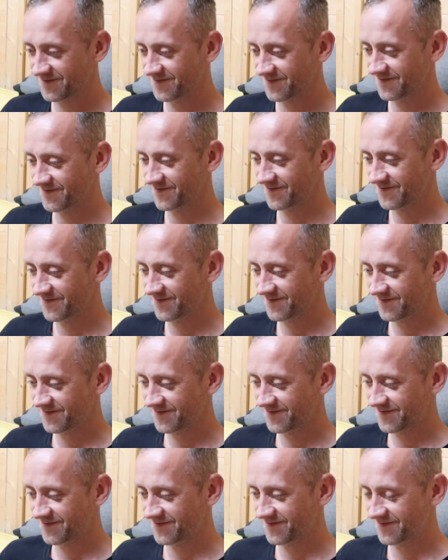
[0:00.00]

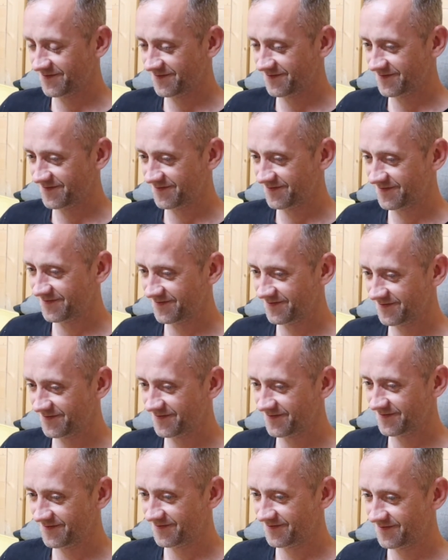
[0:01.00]

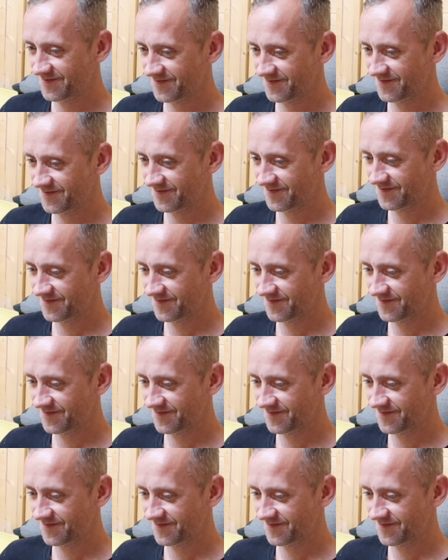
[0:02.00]
(silence)